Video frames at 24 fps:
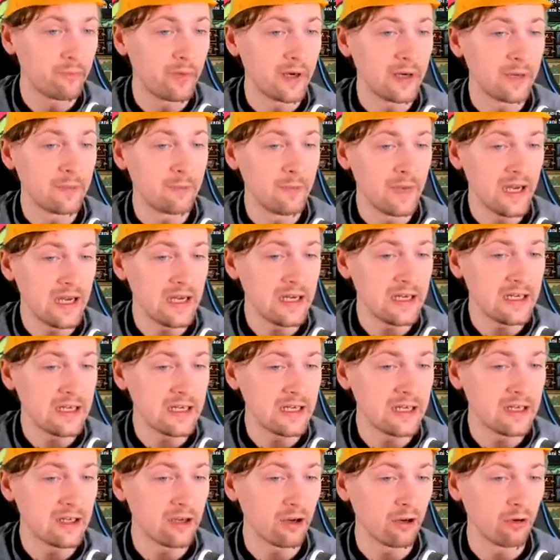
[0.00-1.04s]
by
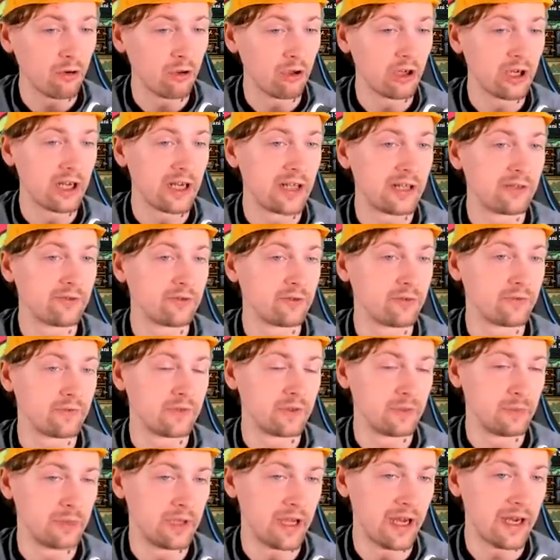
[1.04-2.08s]
making loyalty of
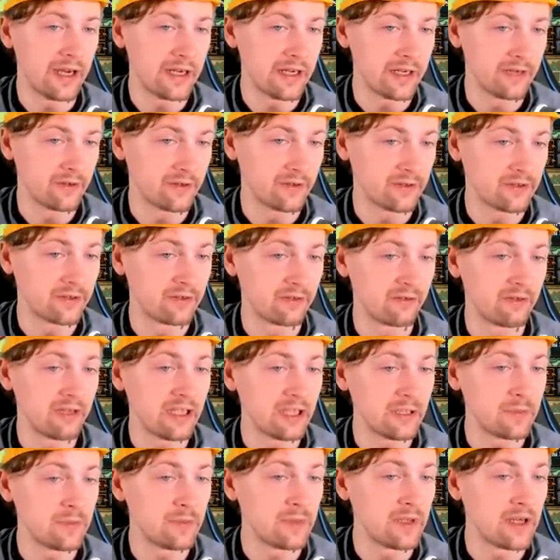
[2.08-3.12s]
Dimi higher. So
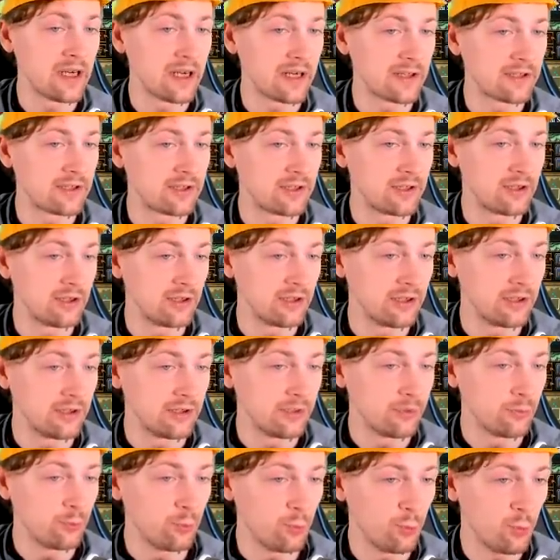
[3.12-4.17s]
let me
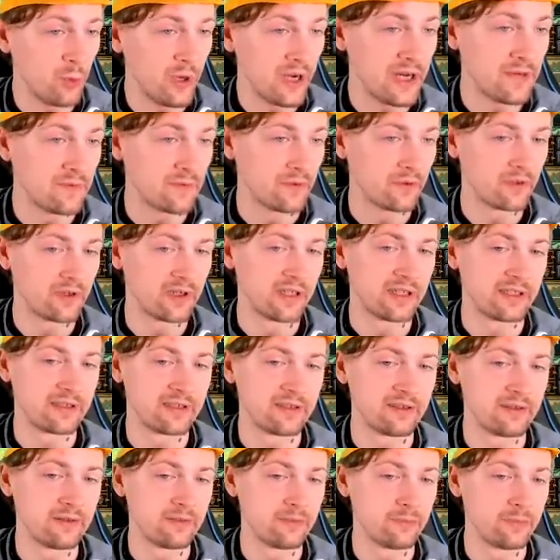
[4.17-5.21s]
actually wait for
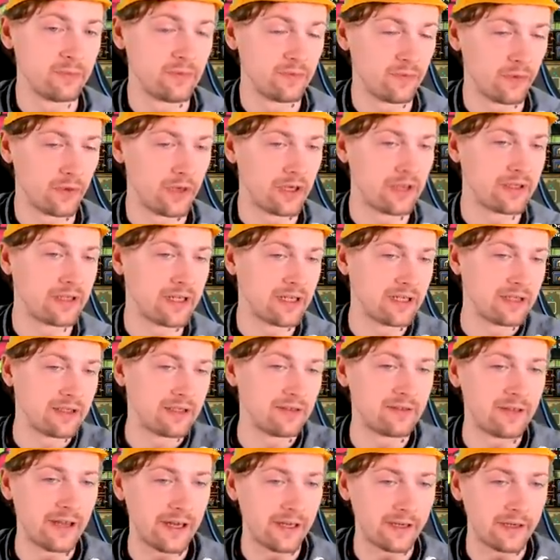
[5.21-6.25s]
that before I take
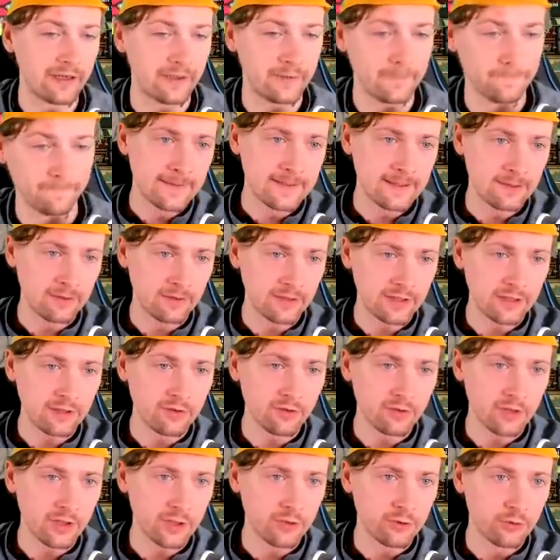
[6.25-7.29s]
the tech. So what I'm
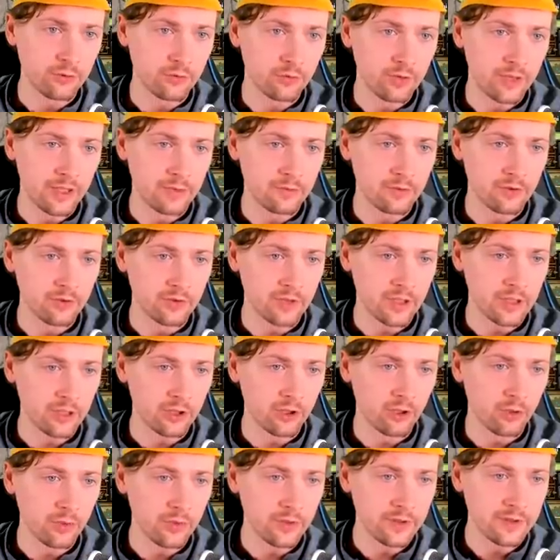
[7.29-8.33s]
gonna do, I'm gonna
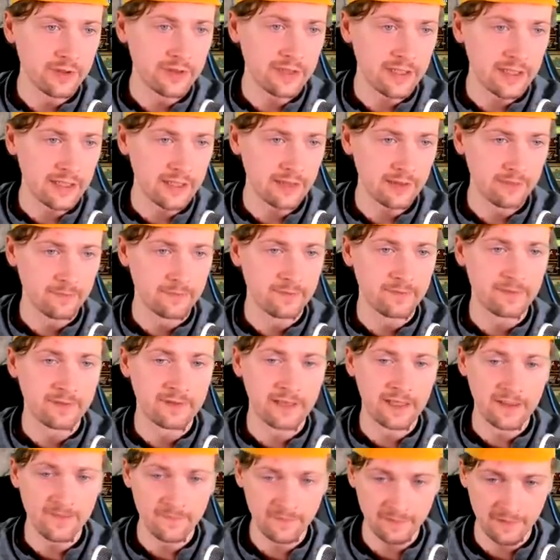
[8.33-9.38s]
go and take
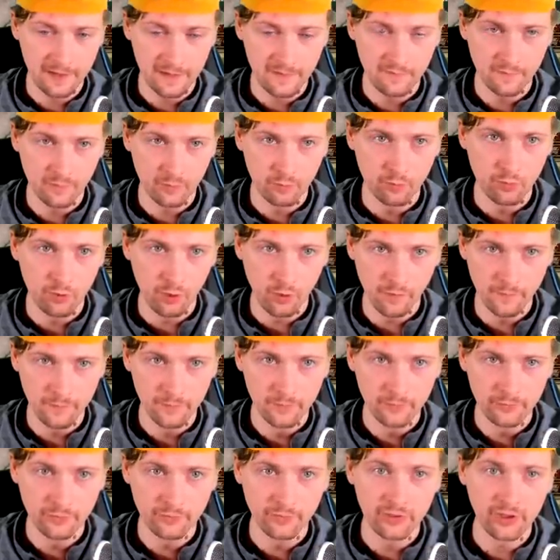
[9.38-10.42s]
10th tech for
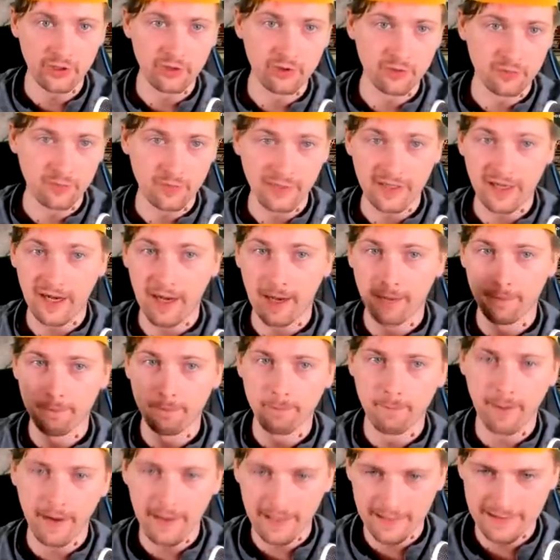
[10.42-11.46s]
both to decrease my
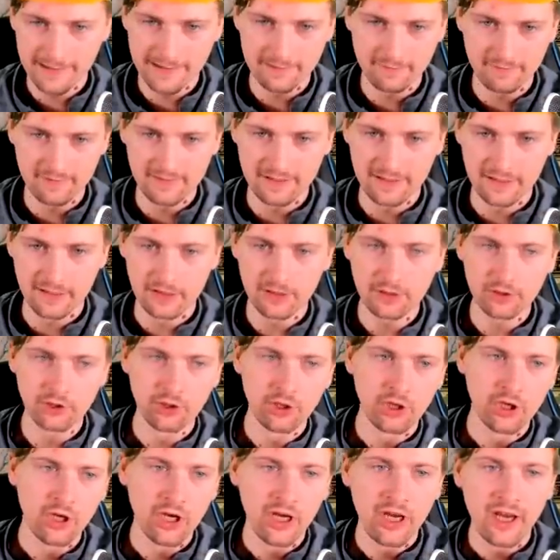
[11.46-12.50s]
unbalanced research,
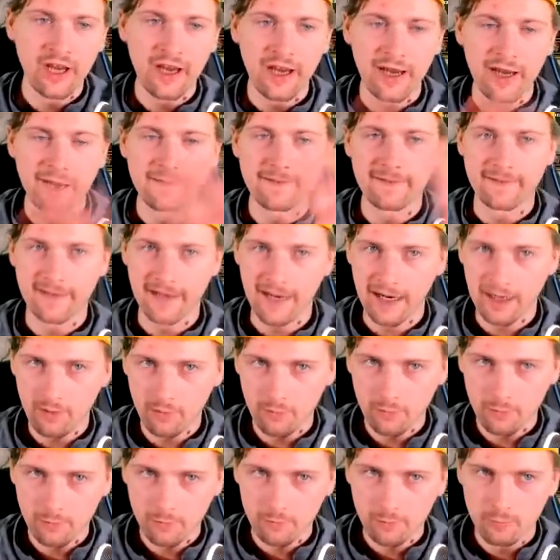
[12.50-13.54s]
and
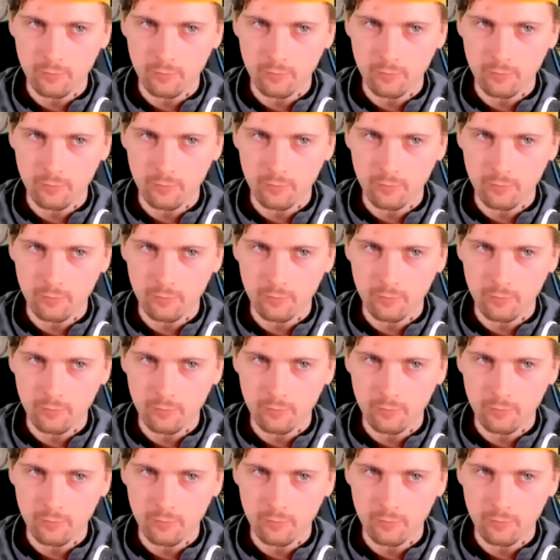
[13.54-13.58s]
now